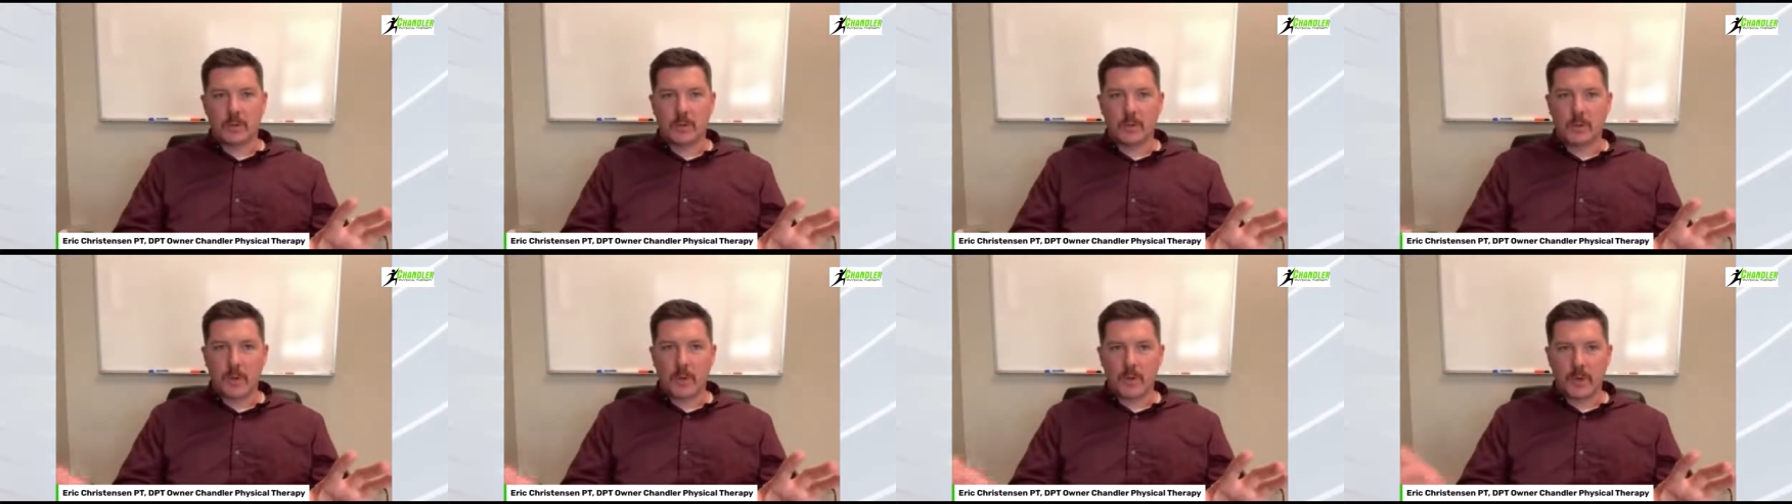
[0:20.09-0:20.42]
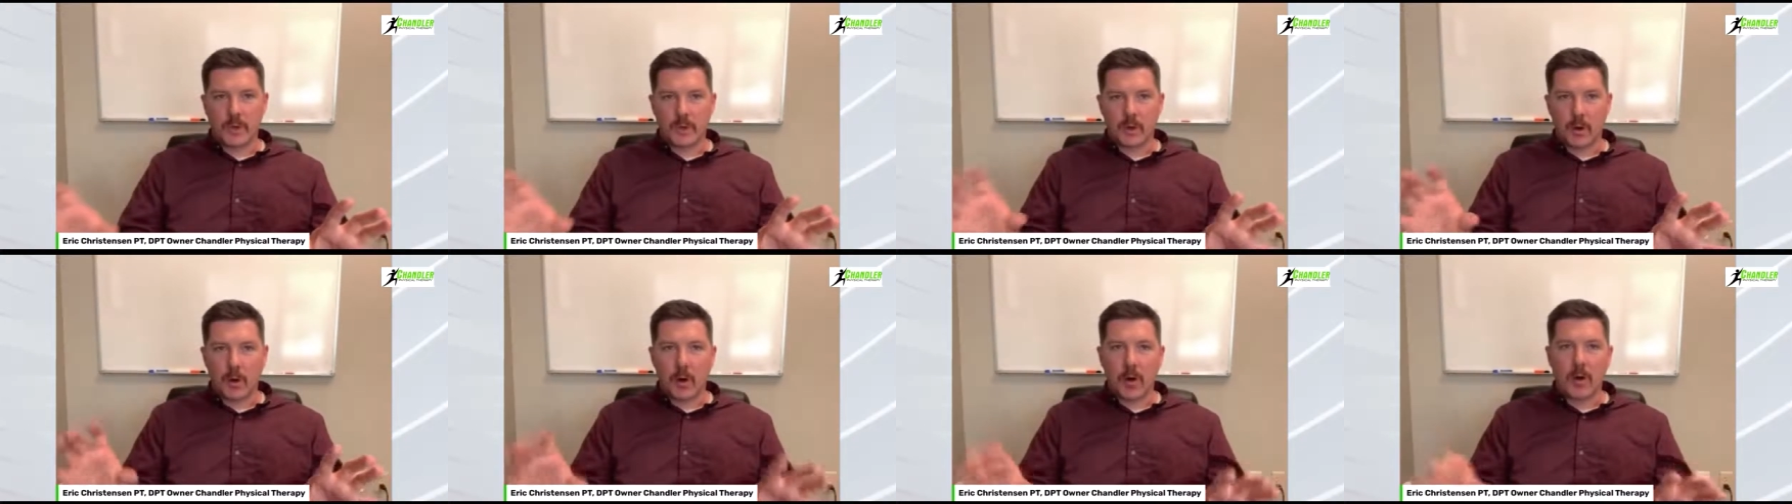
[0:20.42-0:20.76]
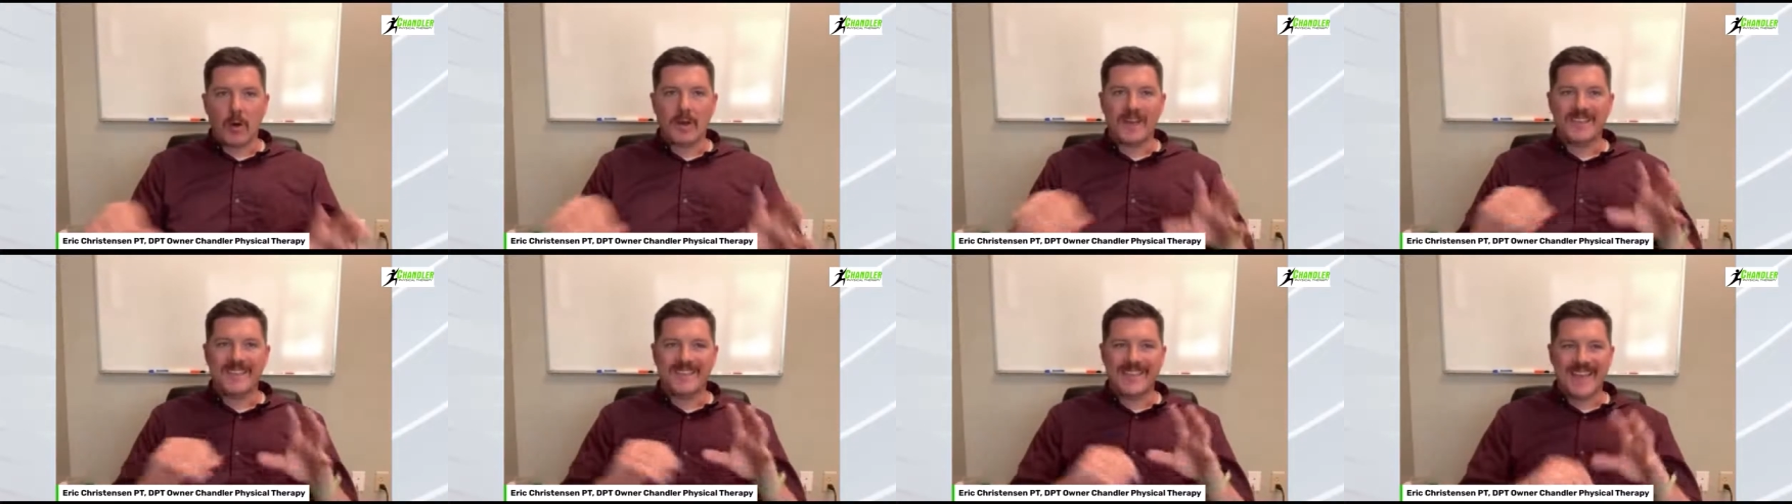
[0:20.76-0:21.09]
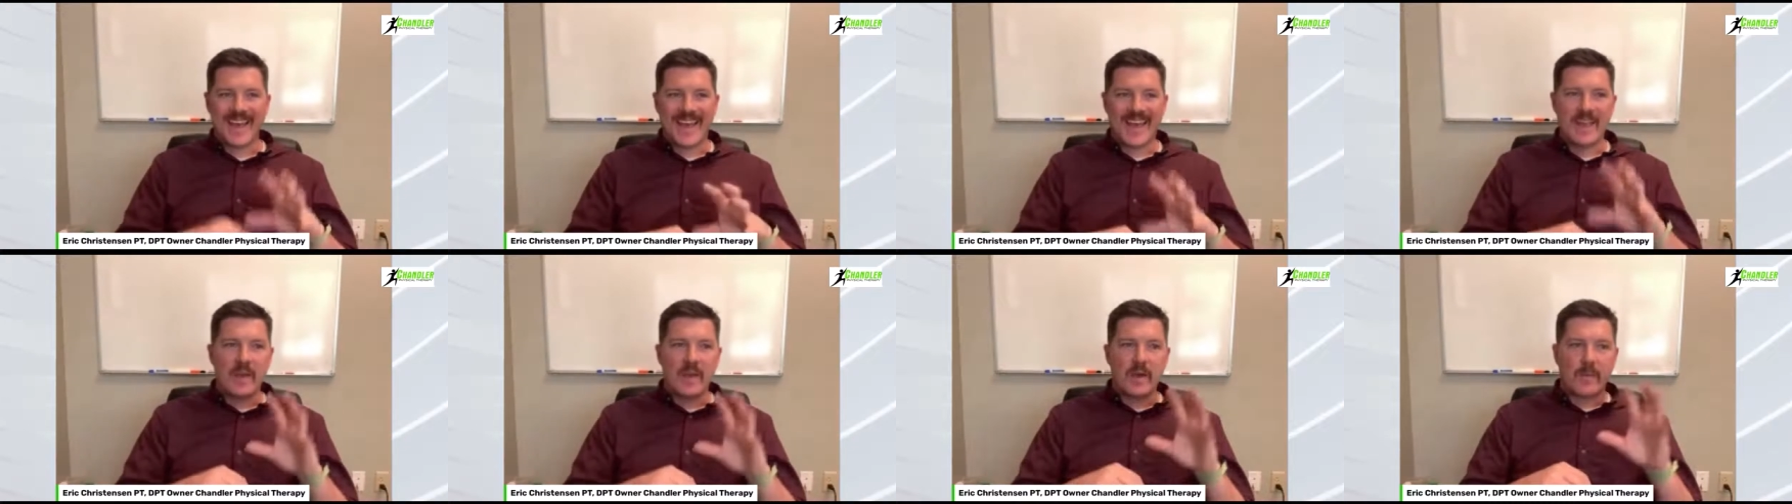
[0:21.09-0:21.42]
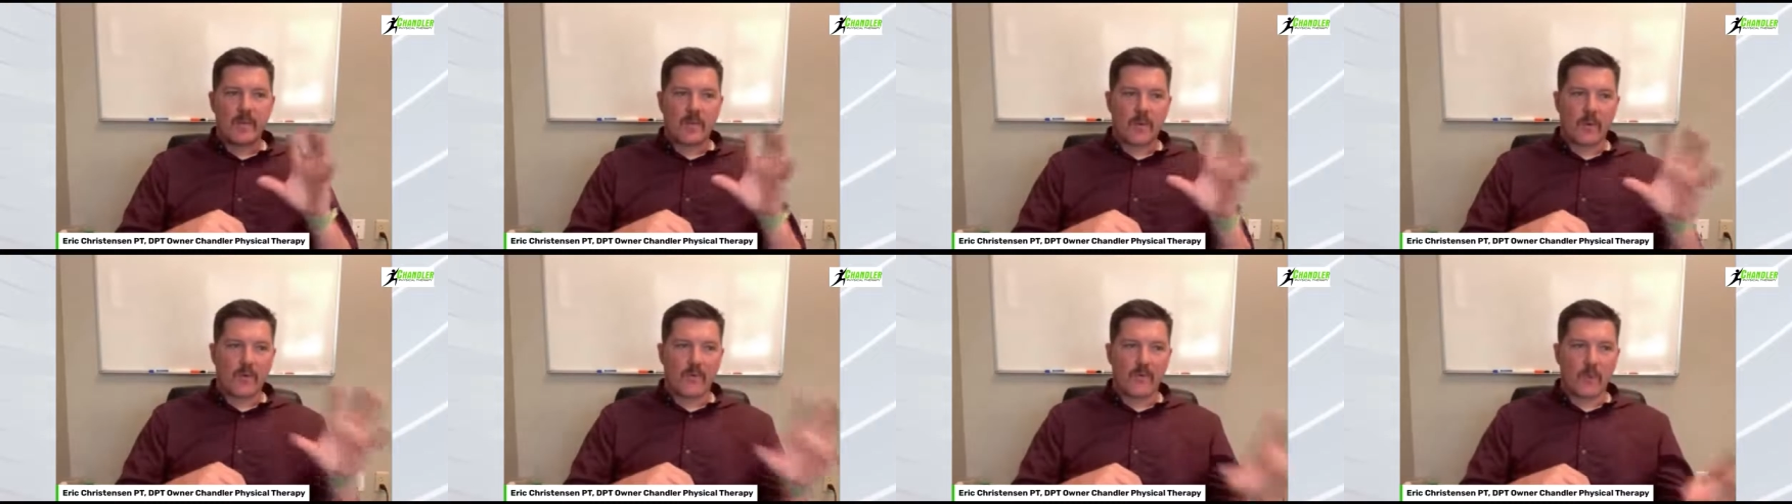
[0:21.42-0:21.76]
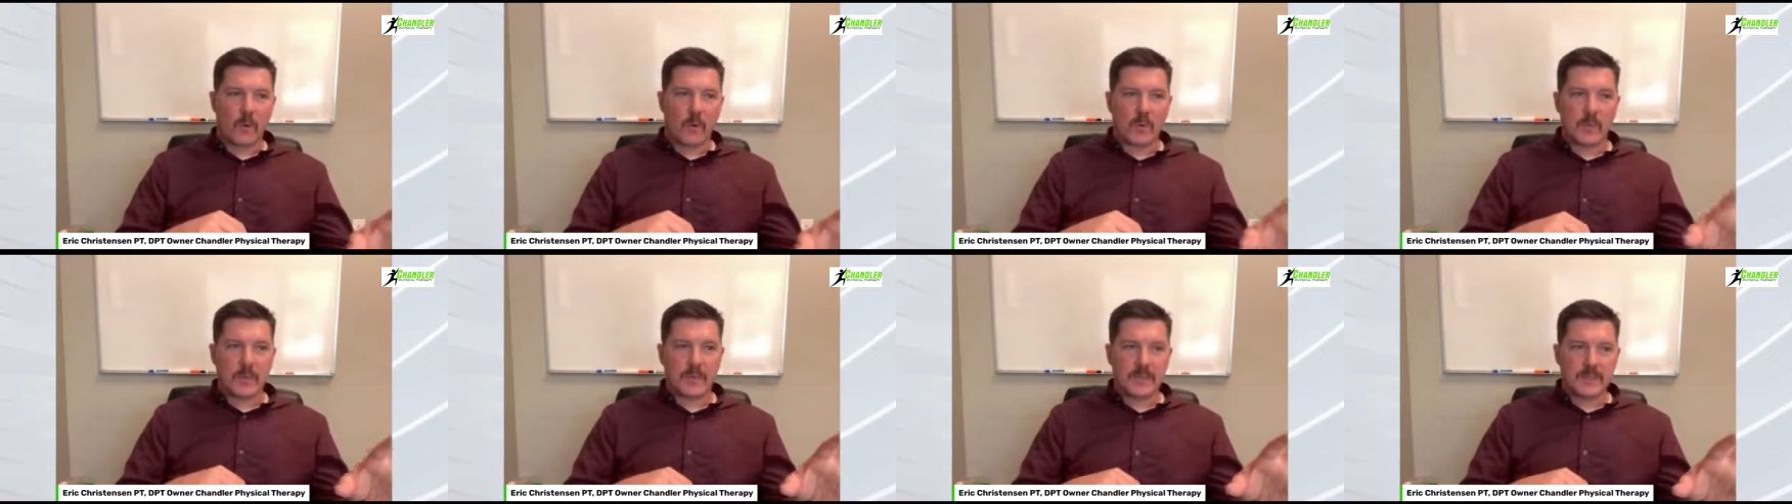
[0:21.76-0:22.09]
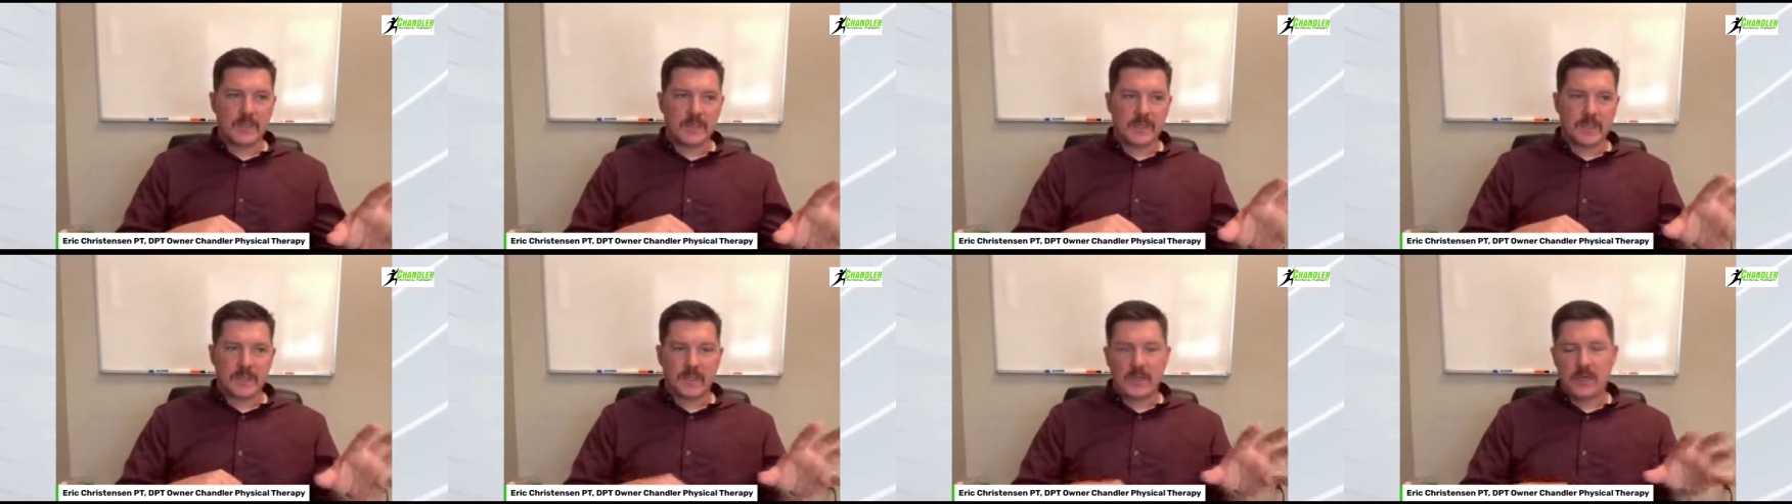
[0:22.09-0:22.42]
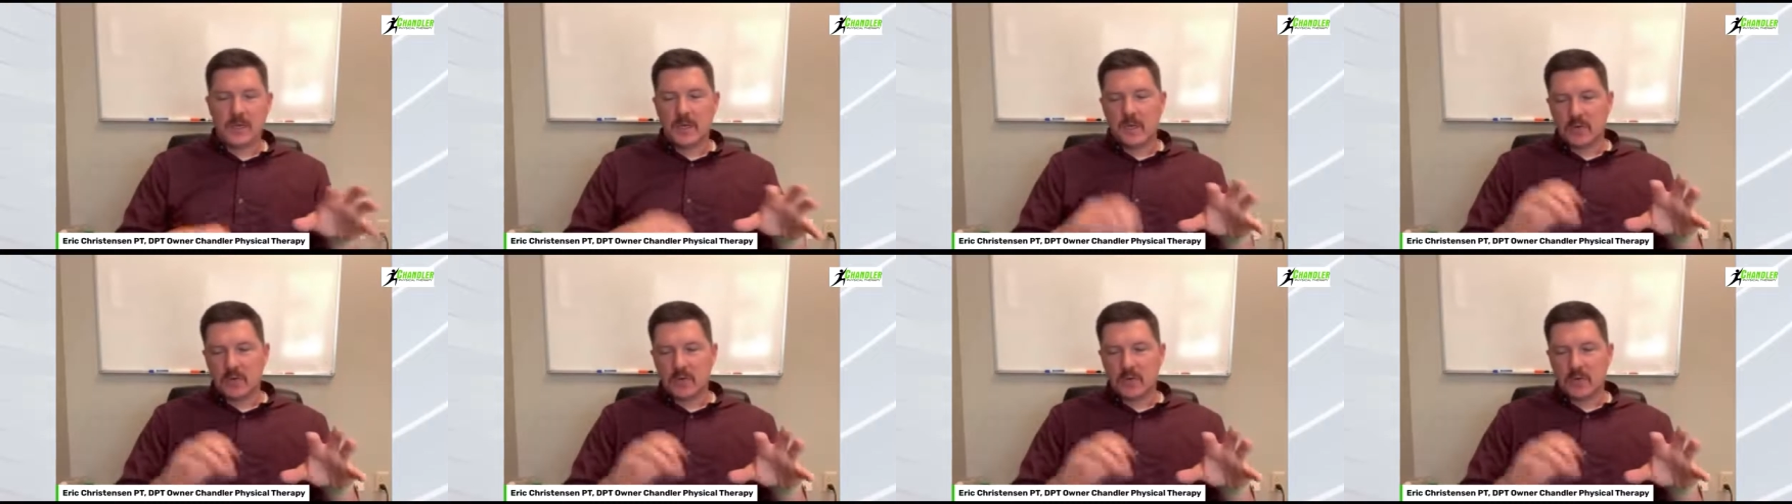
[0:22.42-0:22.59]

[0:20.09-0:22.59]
or what we call is that performance